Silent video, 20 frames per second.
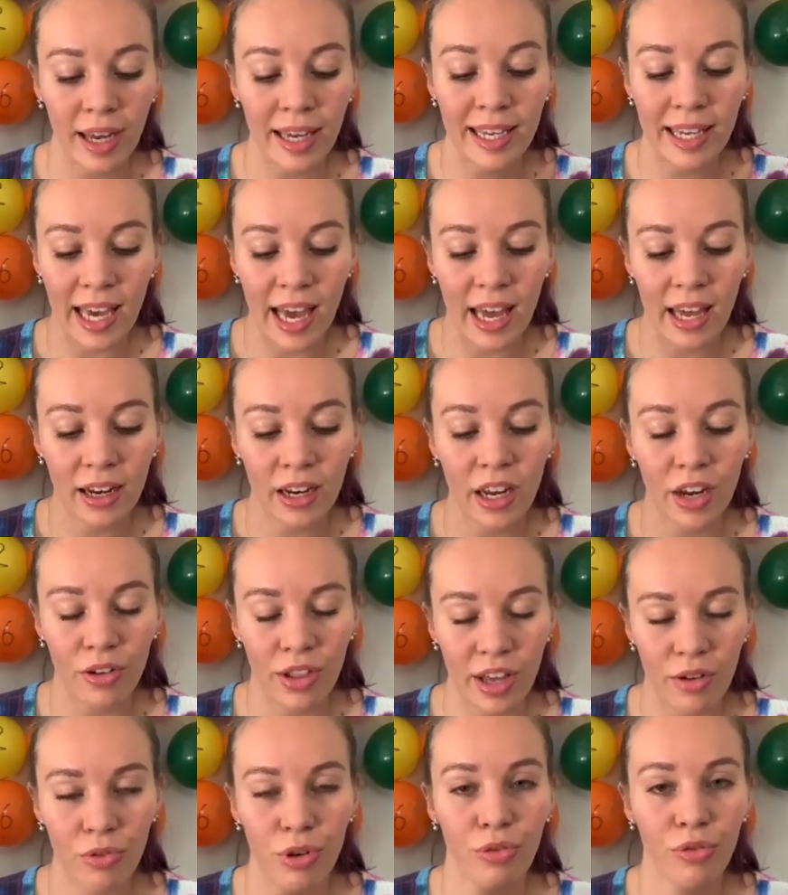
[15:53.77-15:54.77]
again
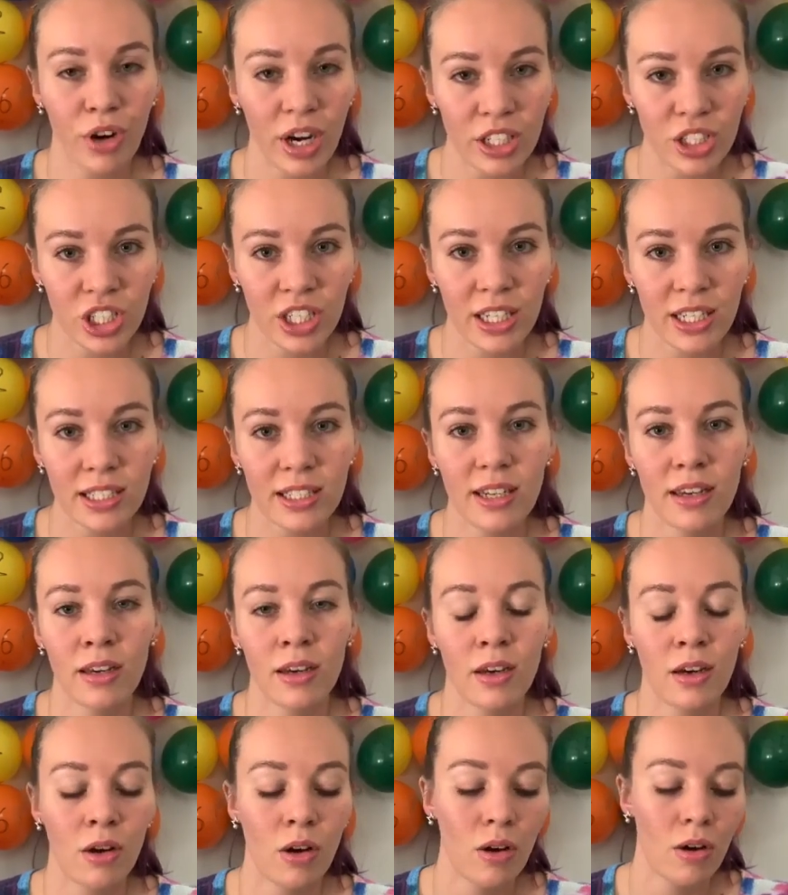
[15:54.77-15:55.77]
and then refresh it,
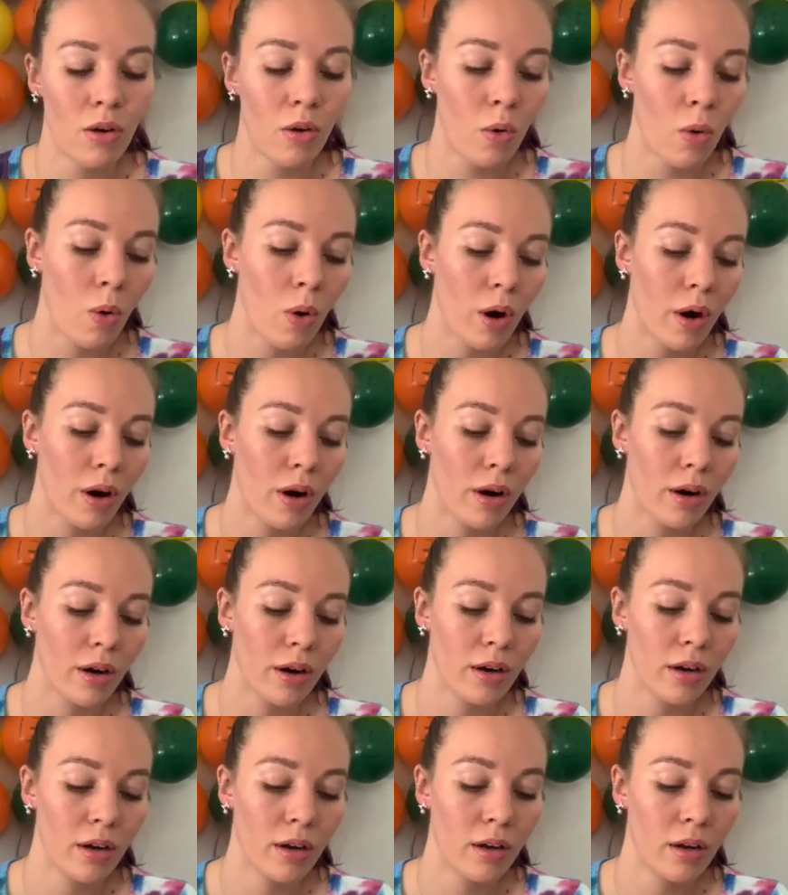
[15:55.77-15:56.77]
or